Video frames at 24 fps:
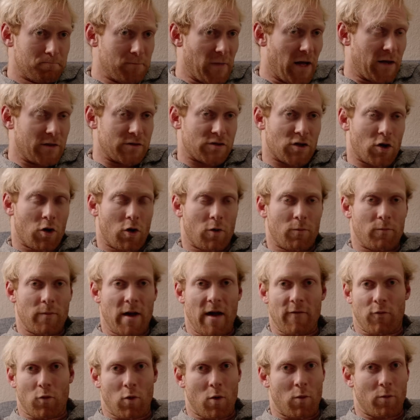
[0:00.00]
And so
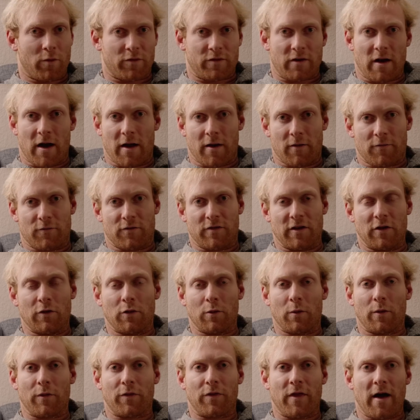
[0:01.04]
everyone was kind of
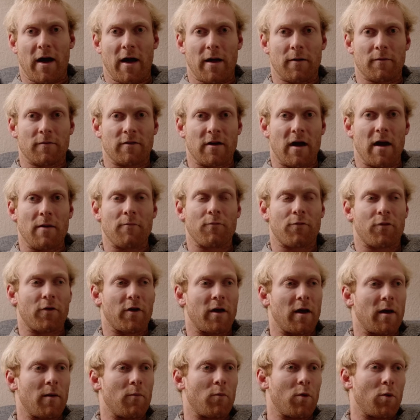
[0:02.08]
dealing with that time frame.